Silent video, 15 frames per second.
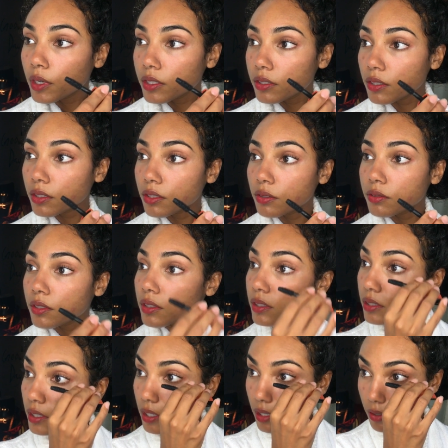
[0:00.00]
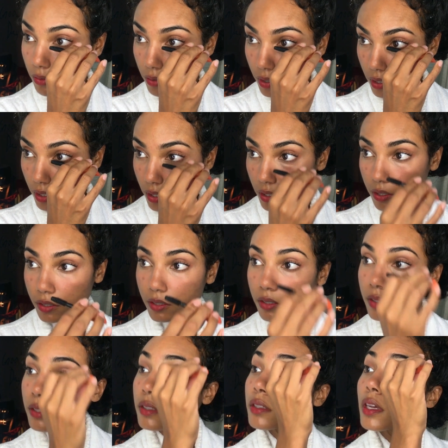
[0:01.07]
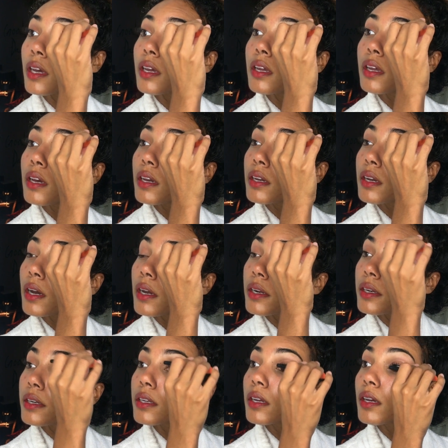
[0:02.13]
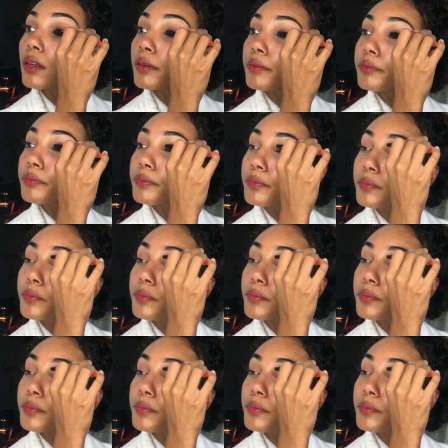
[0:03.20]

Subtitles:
When I started using this again, I realized that I got it again.